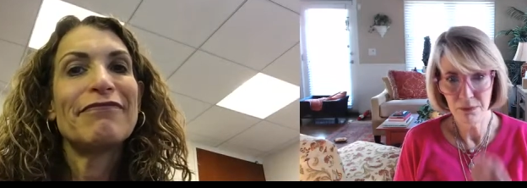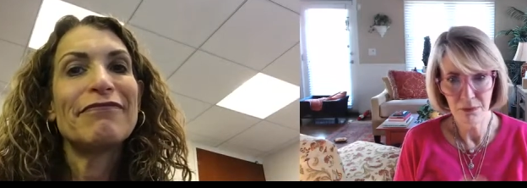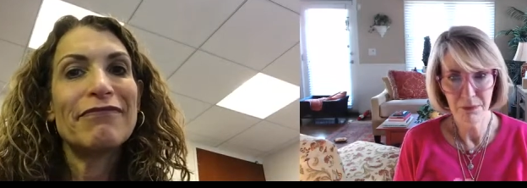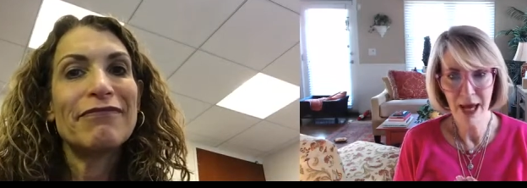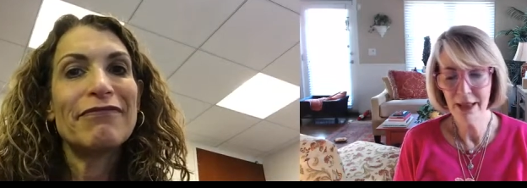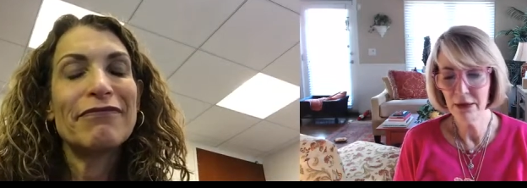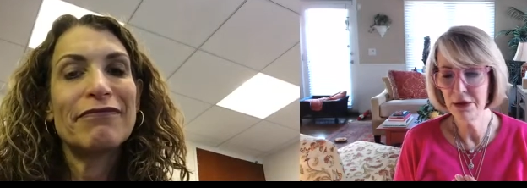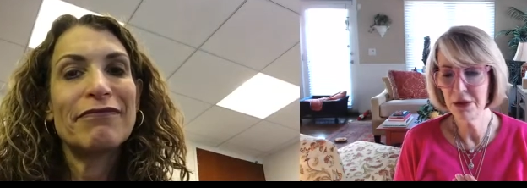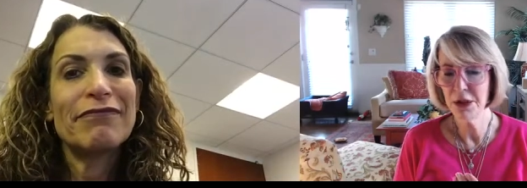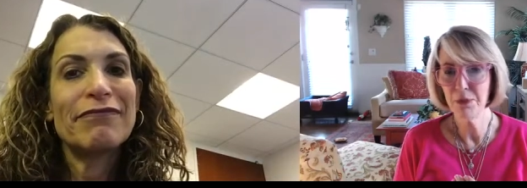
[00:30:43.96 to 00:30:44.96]

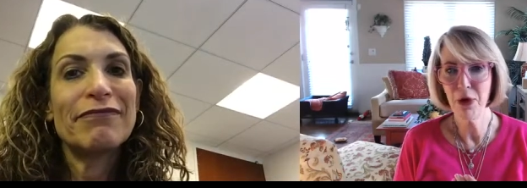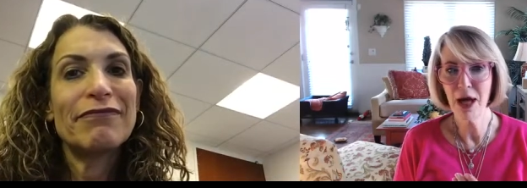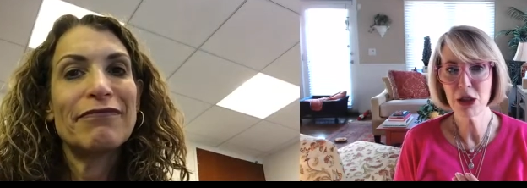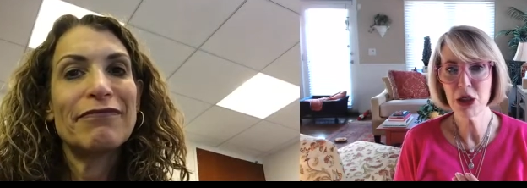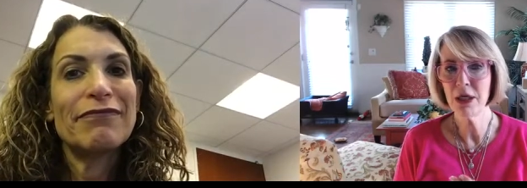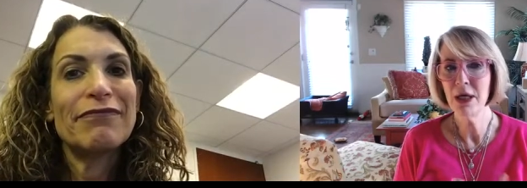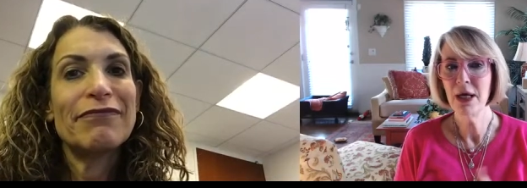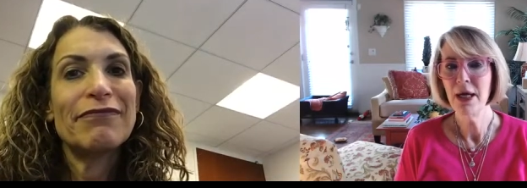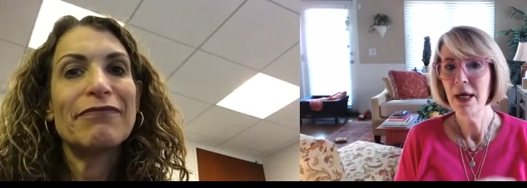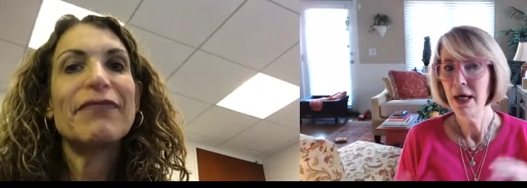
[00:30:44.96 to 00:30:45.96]
Speaker 1: battled depression.
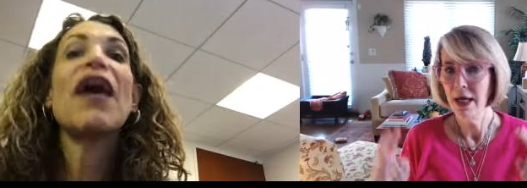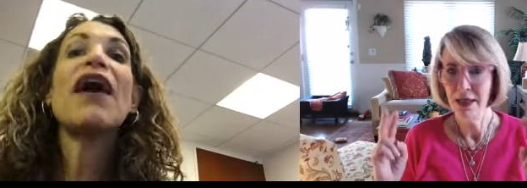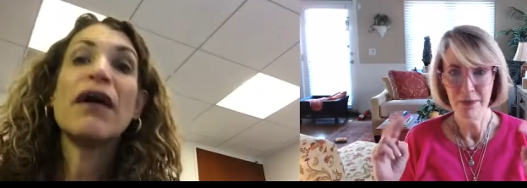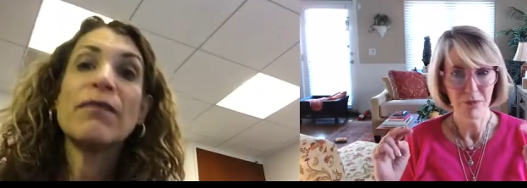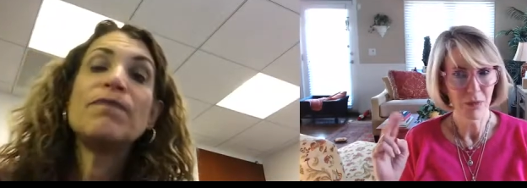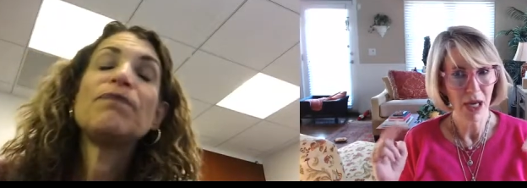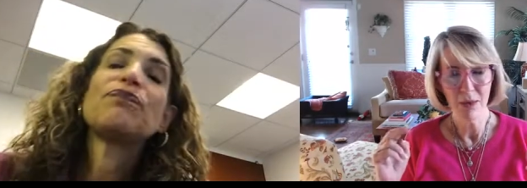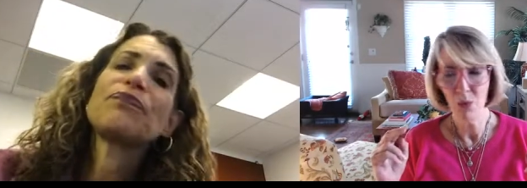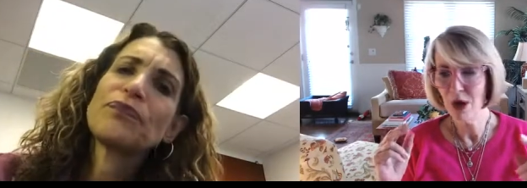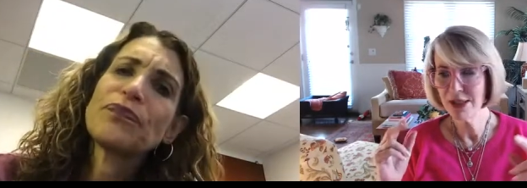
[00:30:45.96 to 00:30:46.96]
Yeah. It
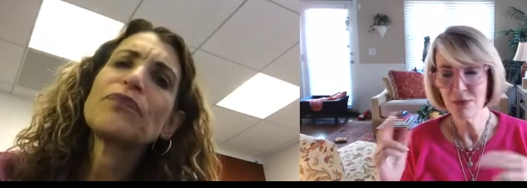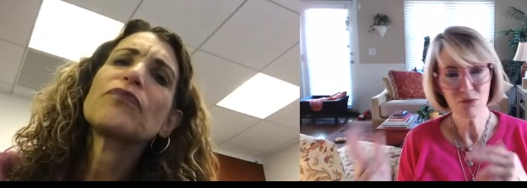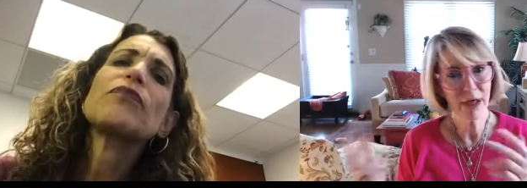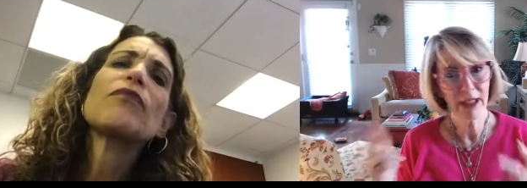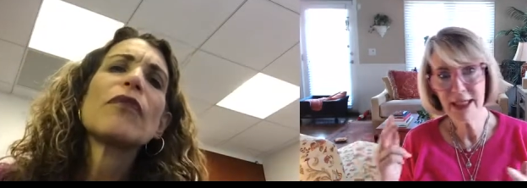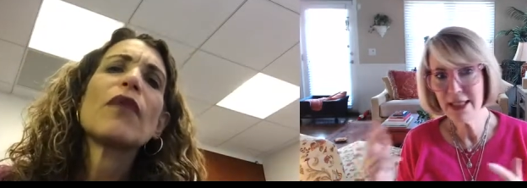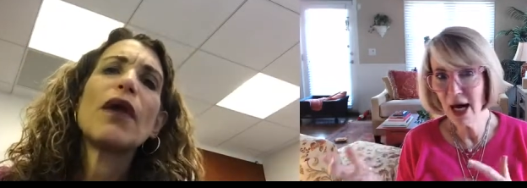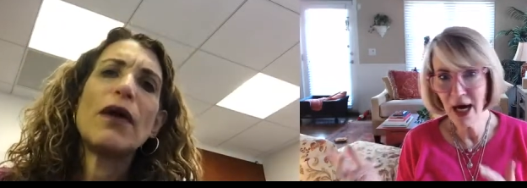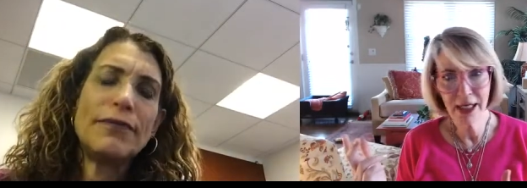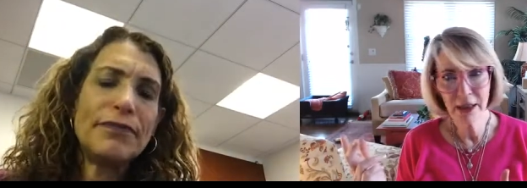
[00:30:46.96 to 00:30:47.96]
wasn't really
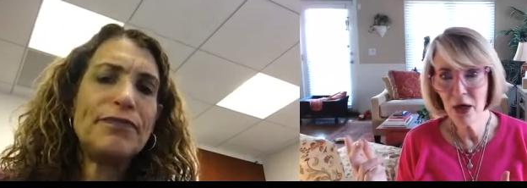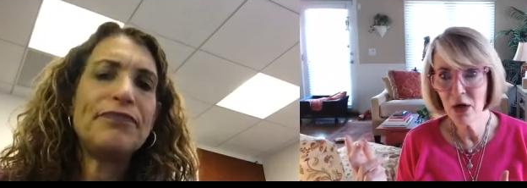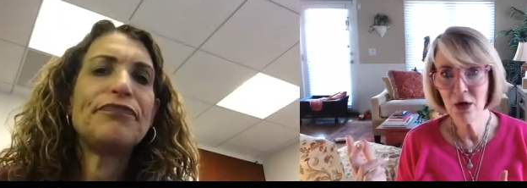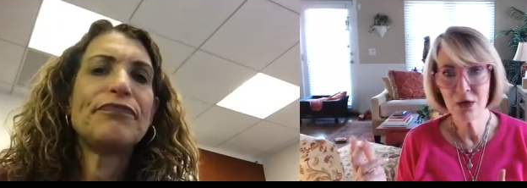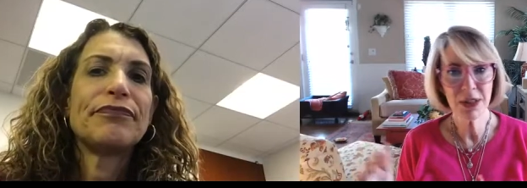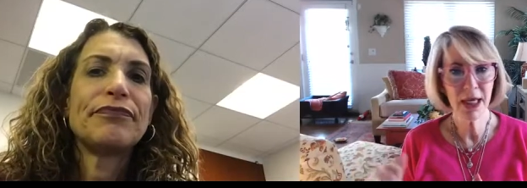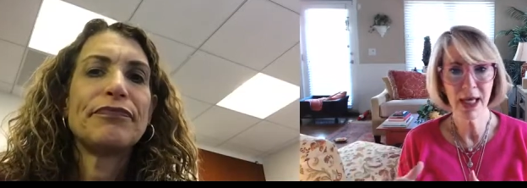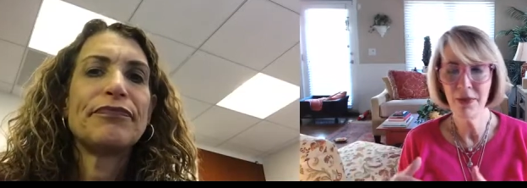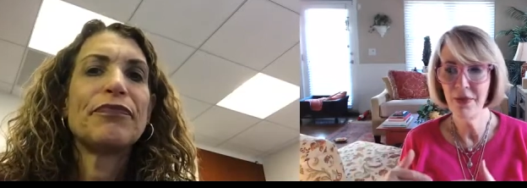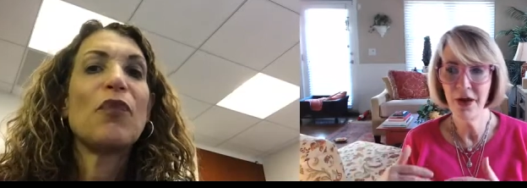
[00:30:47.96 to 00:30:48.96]
diagnosed
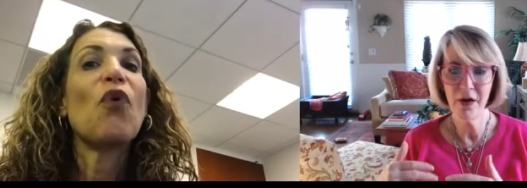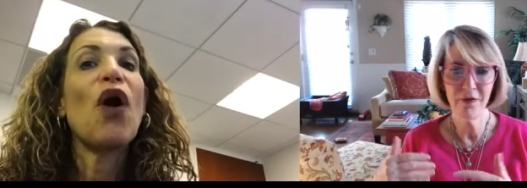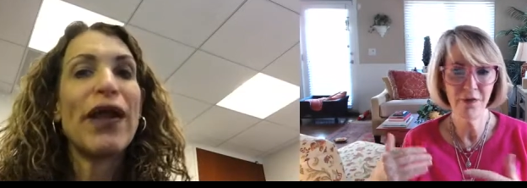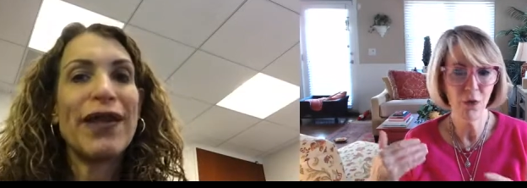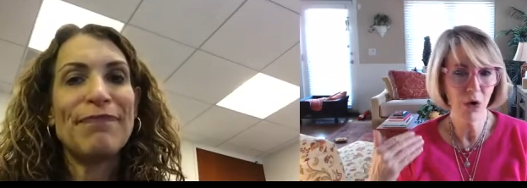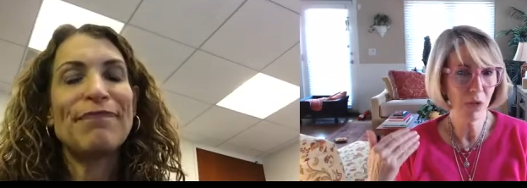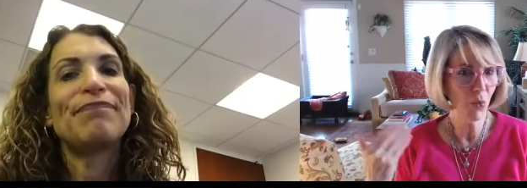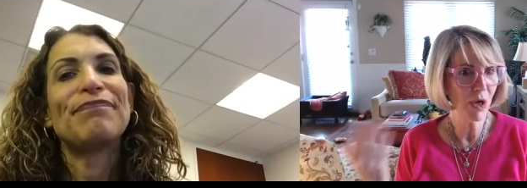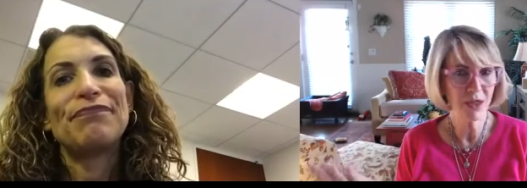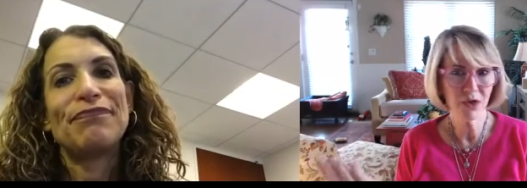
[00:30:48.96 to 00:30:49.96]
and therefore right.
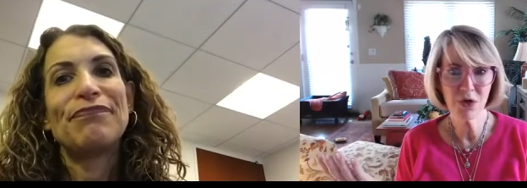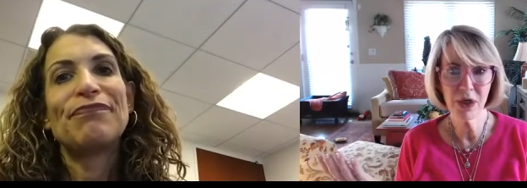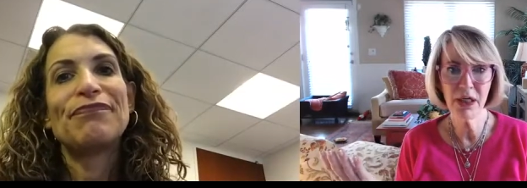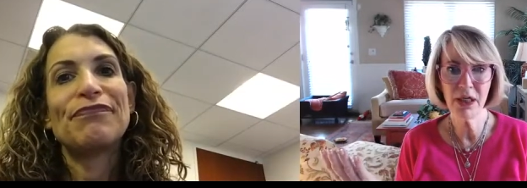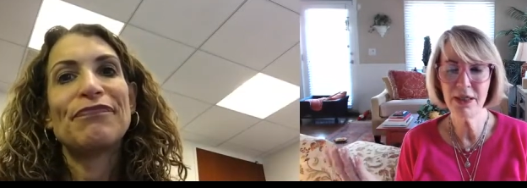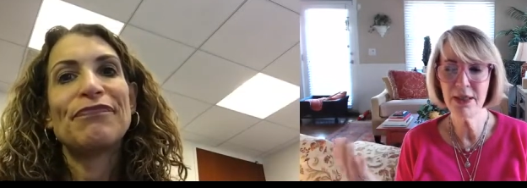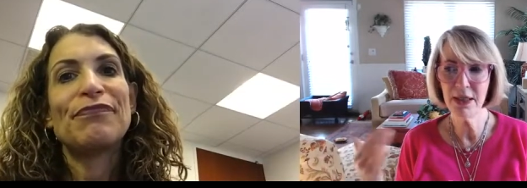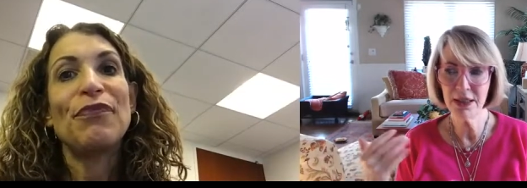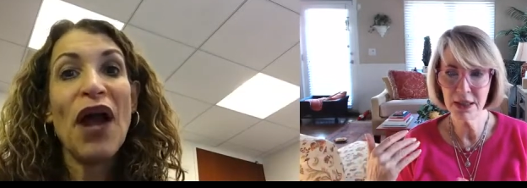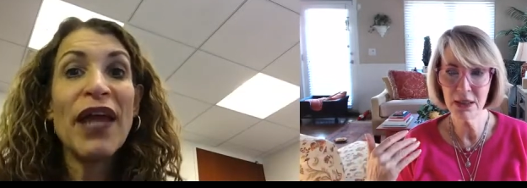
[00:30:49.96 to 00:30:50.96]
wasn't treated
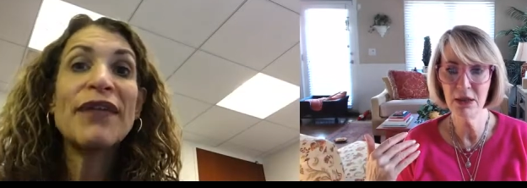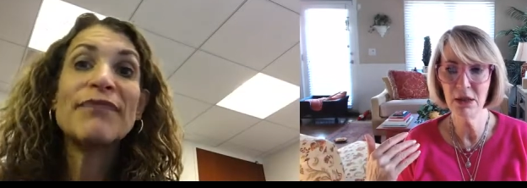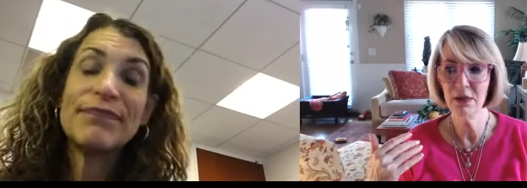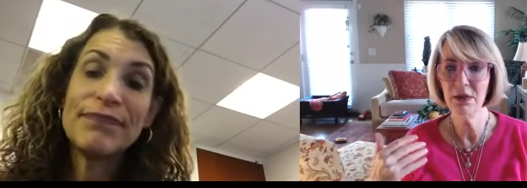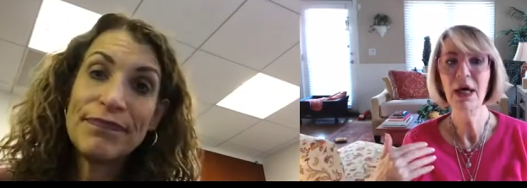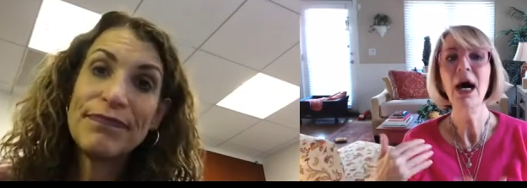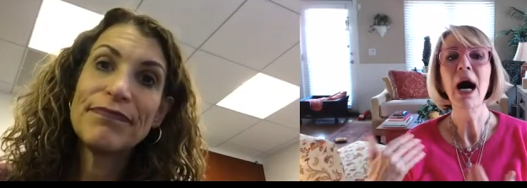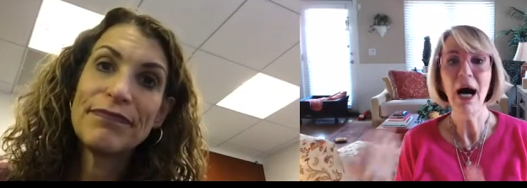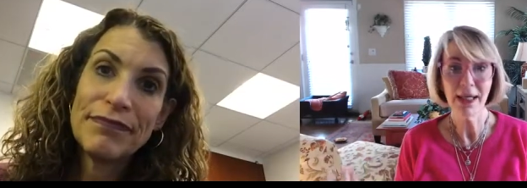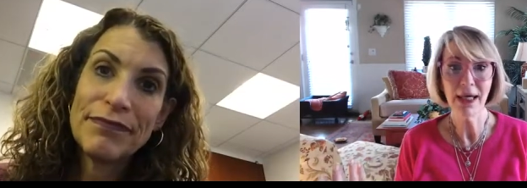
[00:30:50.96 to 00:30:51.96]
until
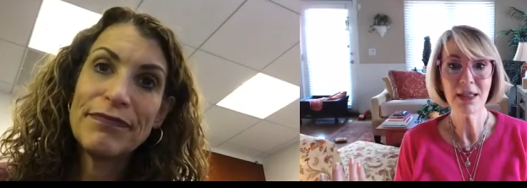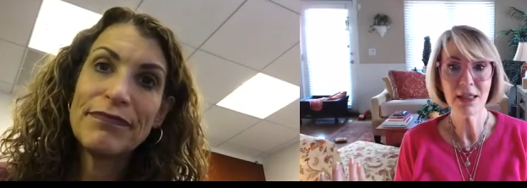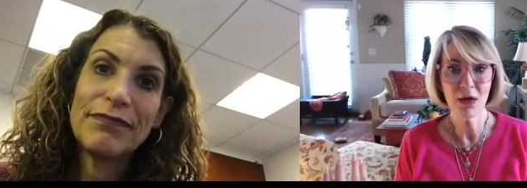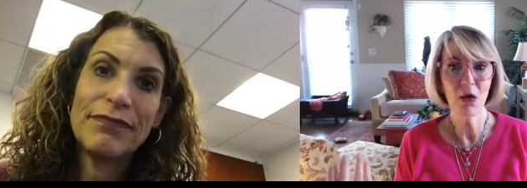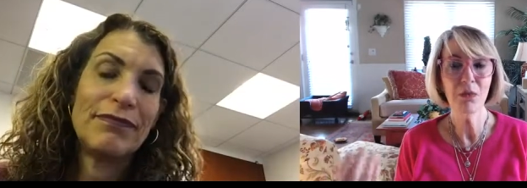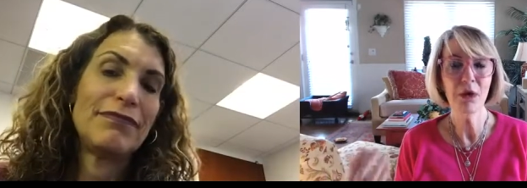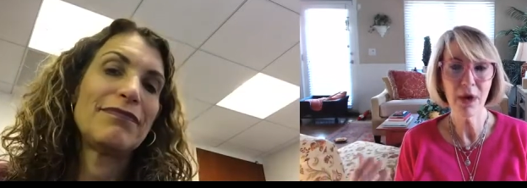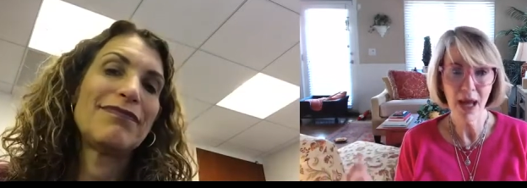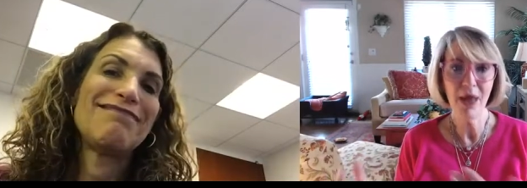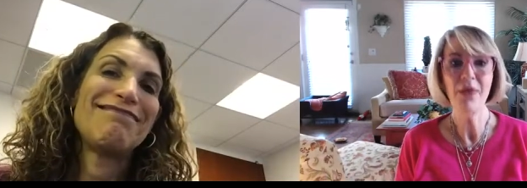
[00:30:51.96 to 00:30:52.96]
I got sober
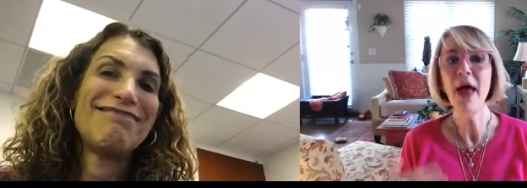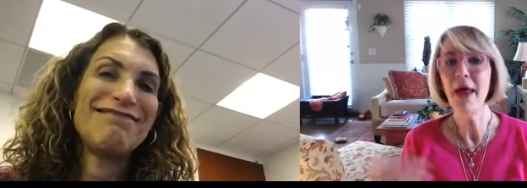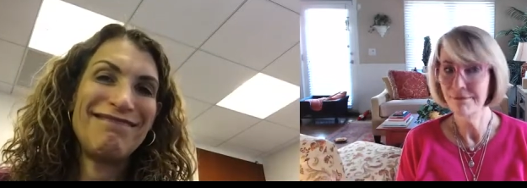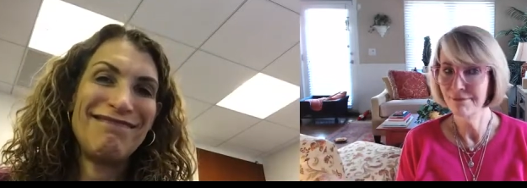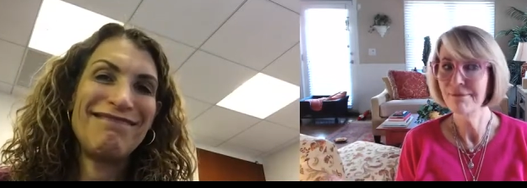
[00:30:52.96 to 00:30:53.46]
and then